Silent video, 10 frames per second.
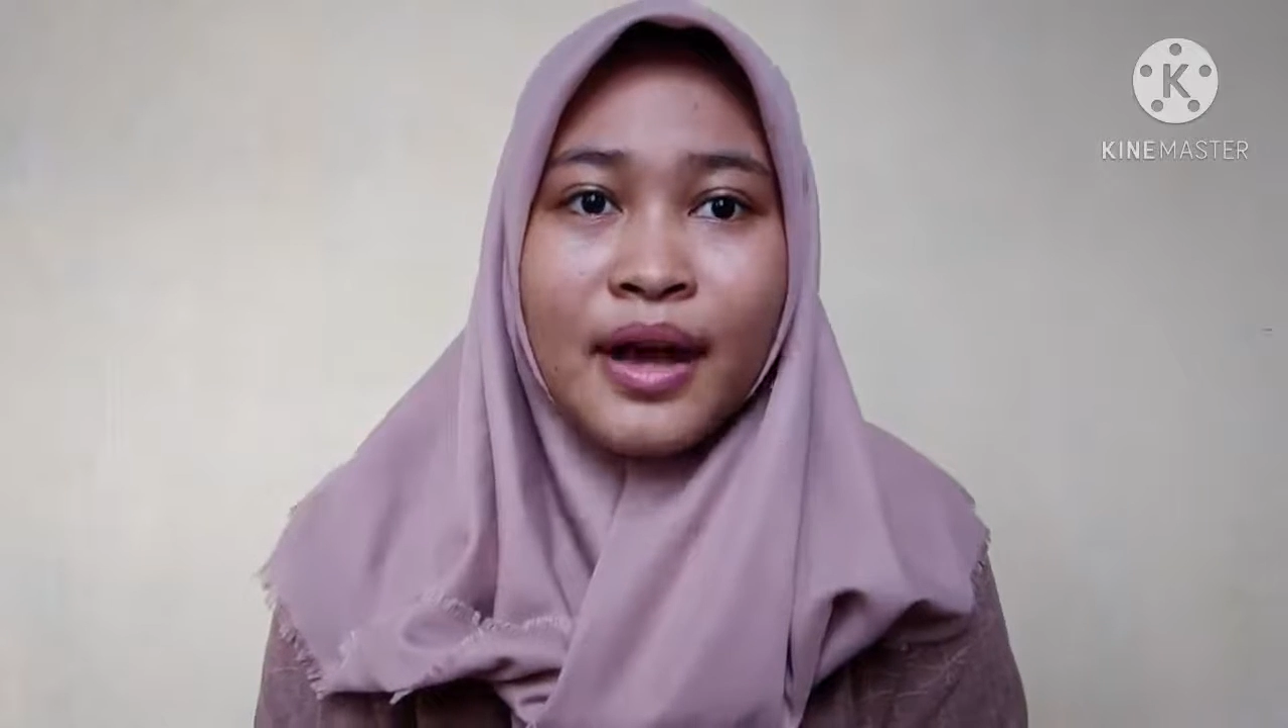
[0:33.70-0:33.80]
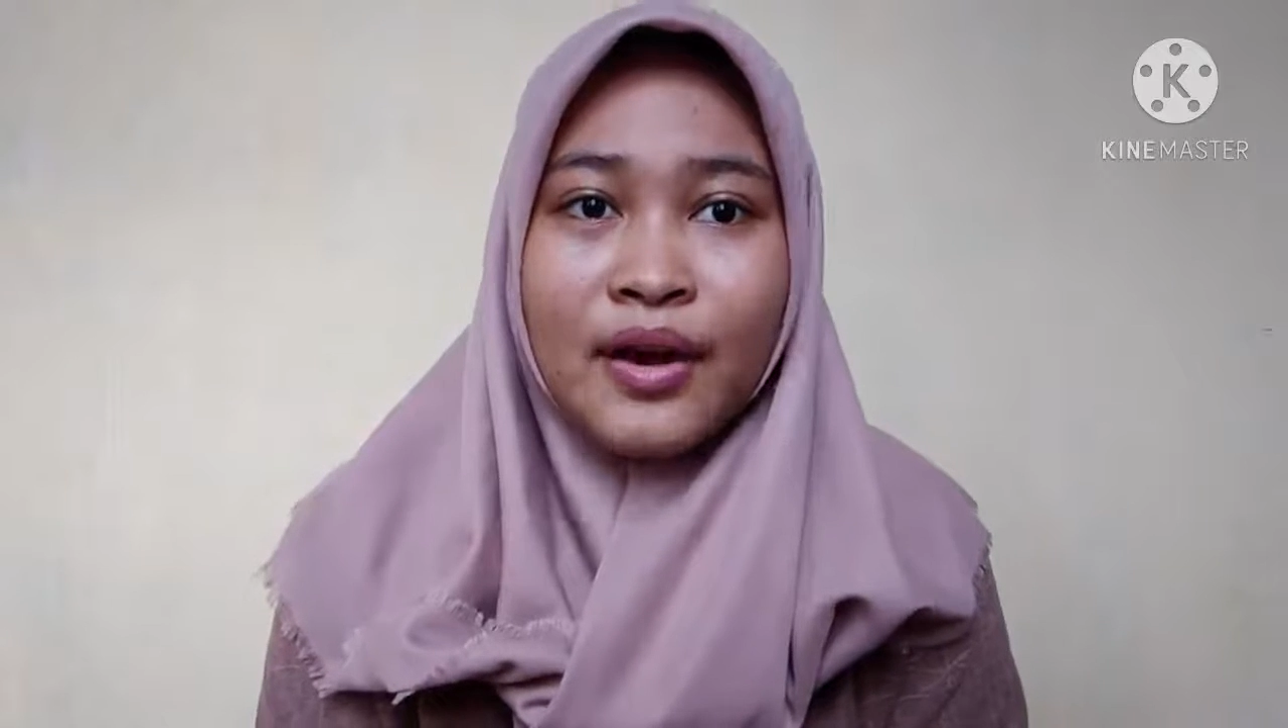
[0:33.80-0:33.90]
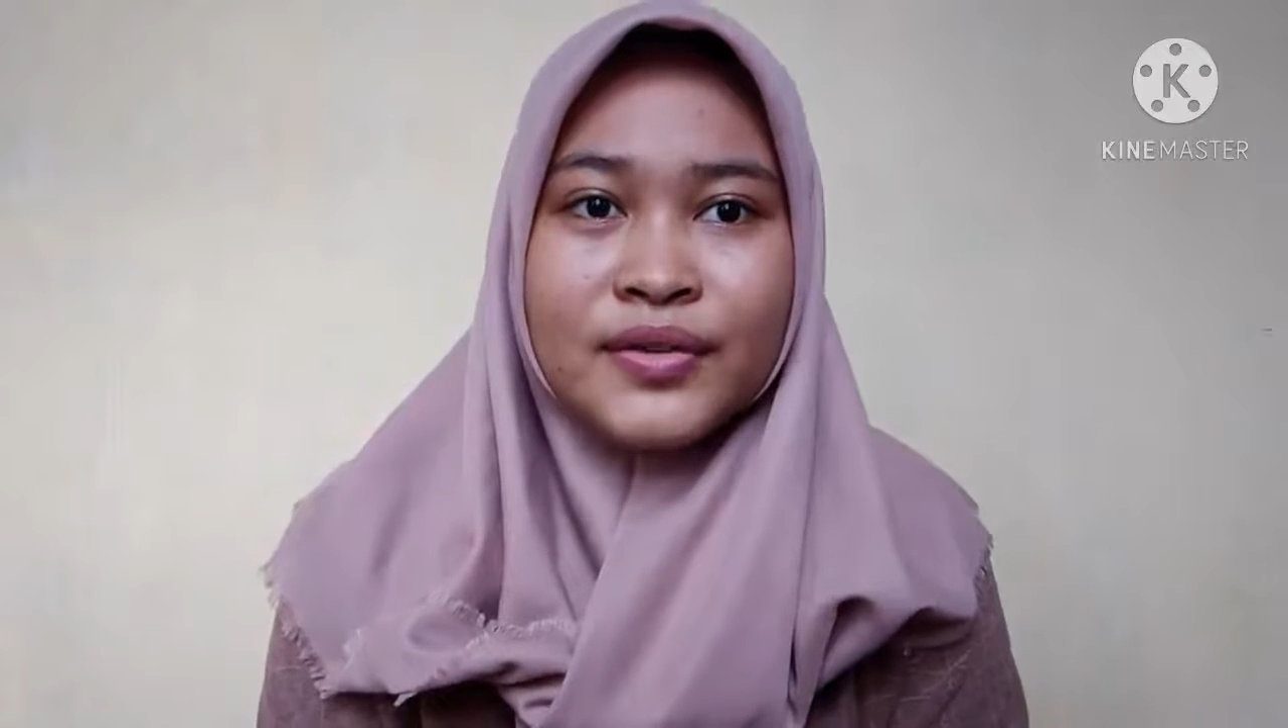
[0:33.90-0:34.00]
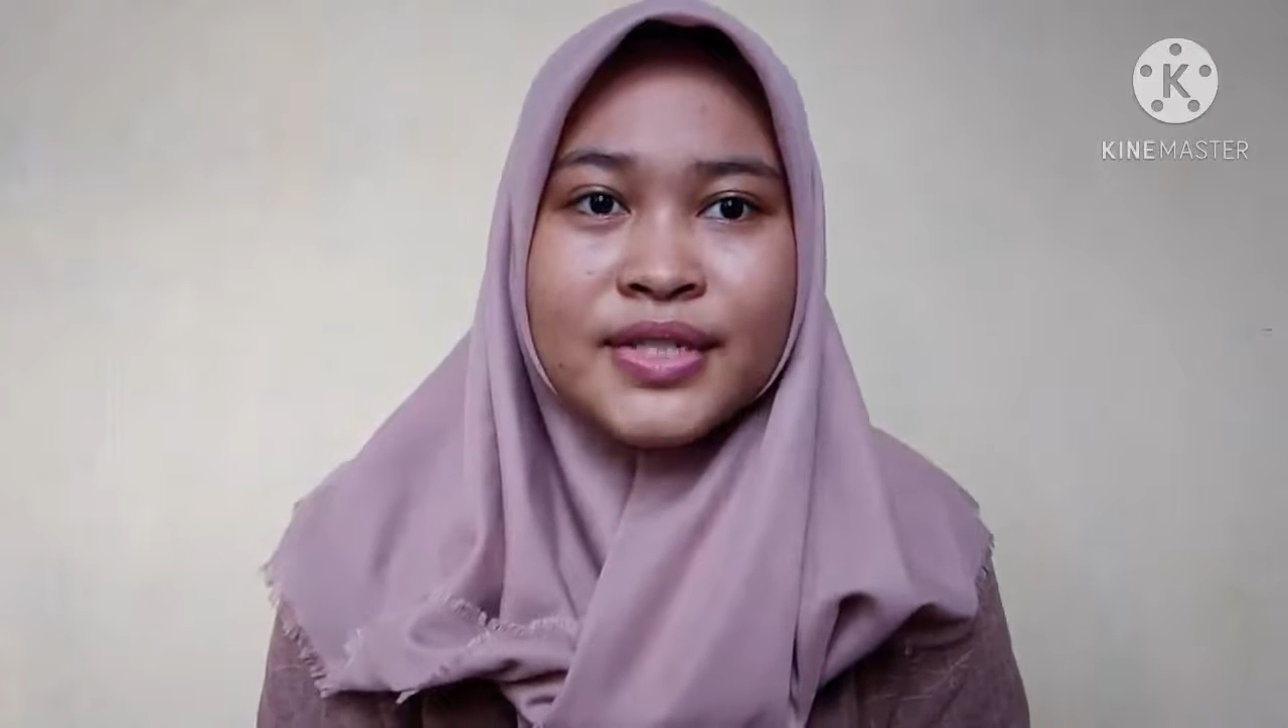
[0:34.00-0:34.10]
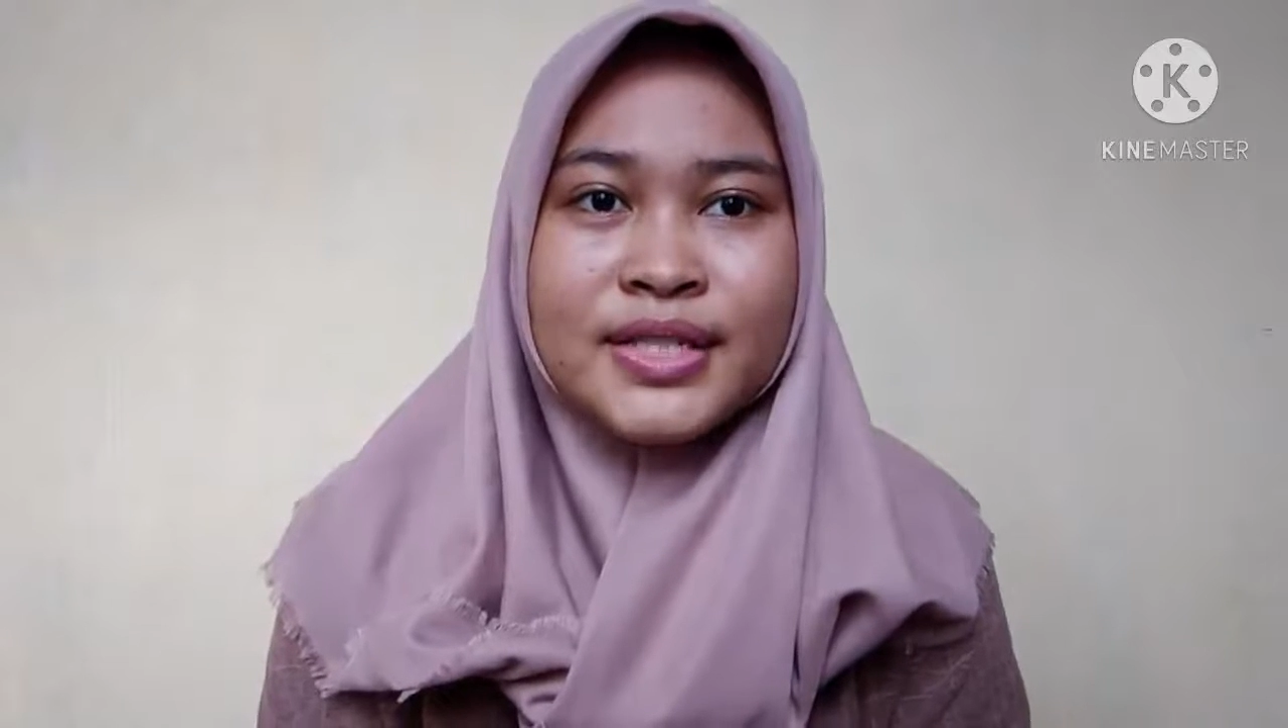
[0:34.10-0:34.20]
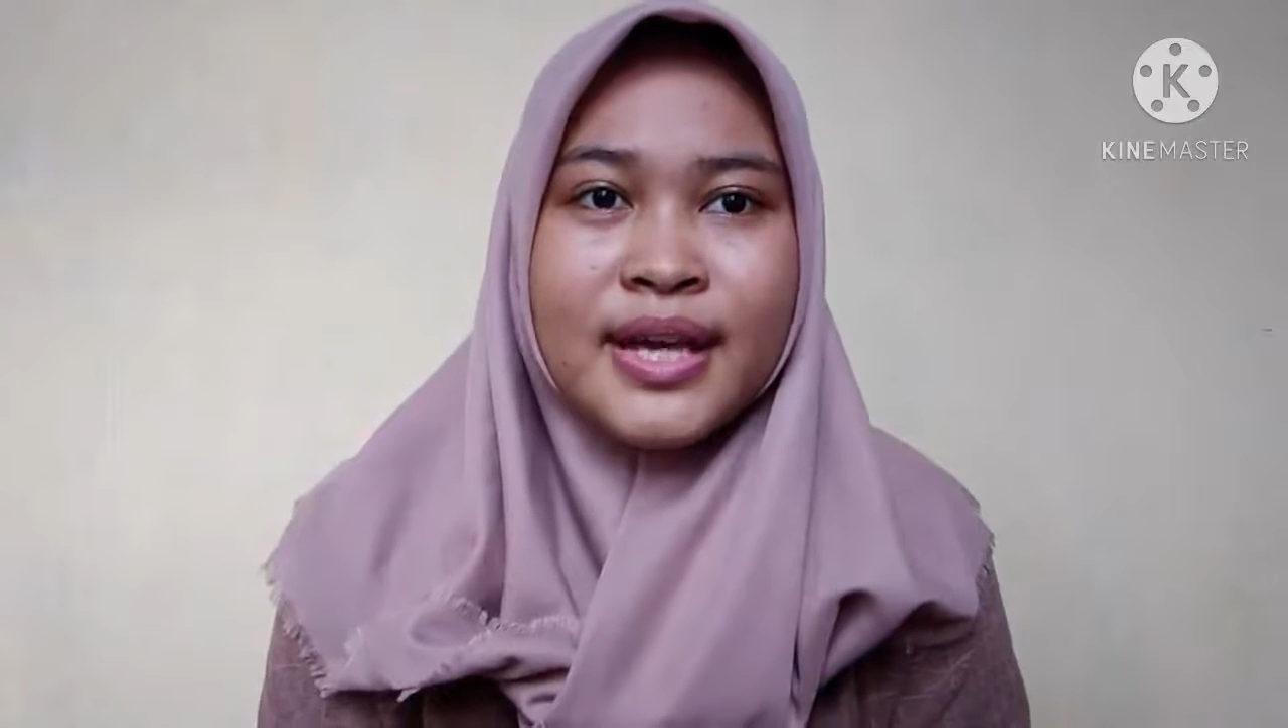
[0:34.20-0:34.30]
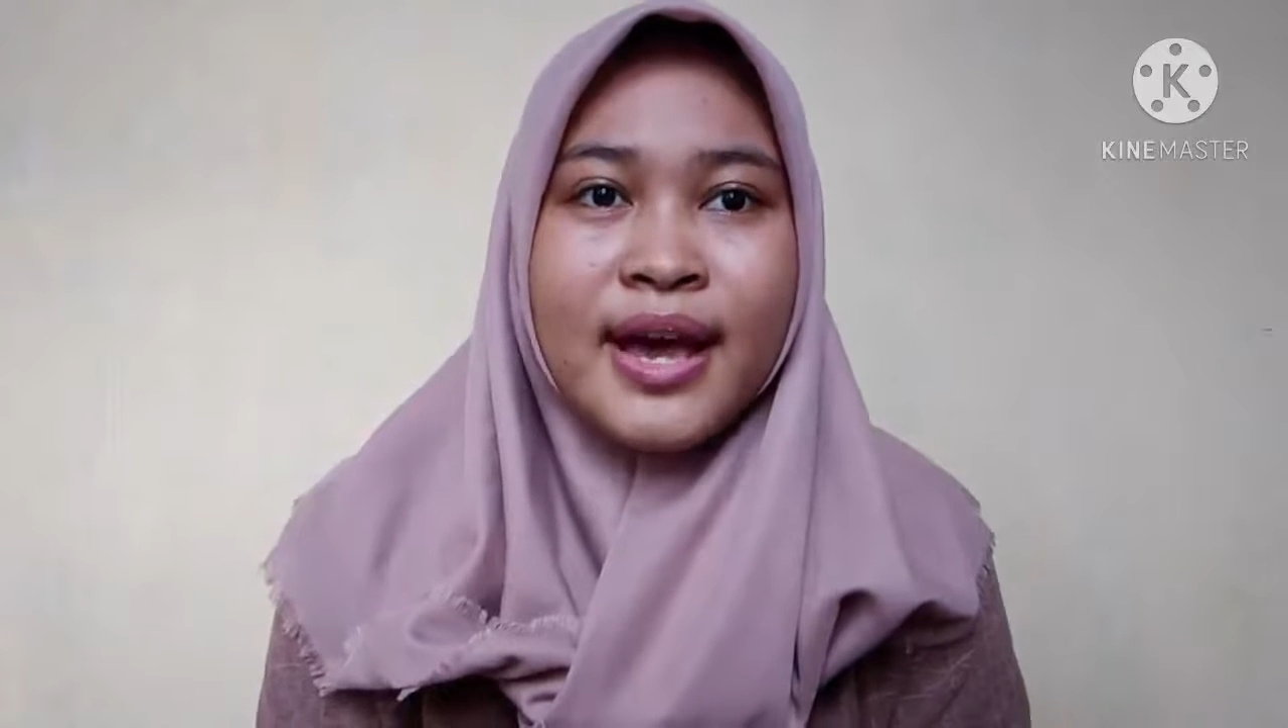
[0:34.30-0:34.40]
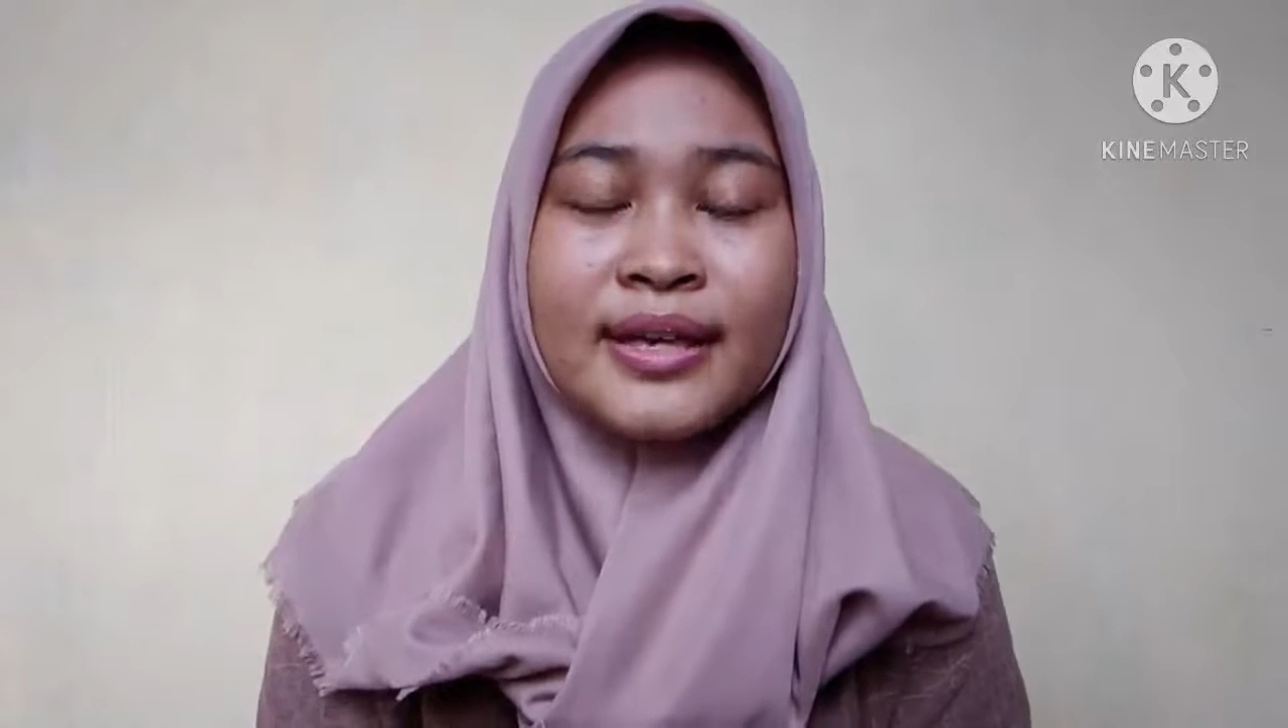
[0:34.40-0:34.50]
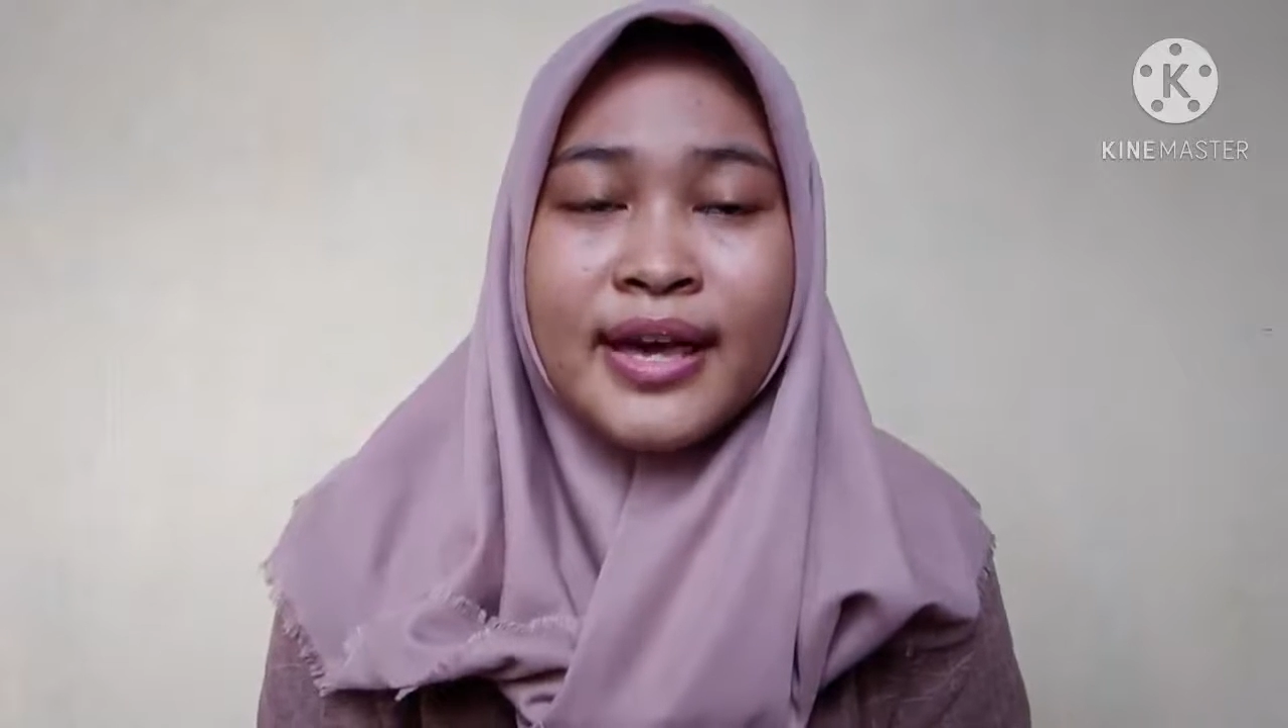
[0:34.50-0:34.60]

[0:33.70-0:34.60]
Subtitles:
Nouns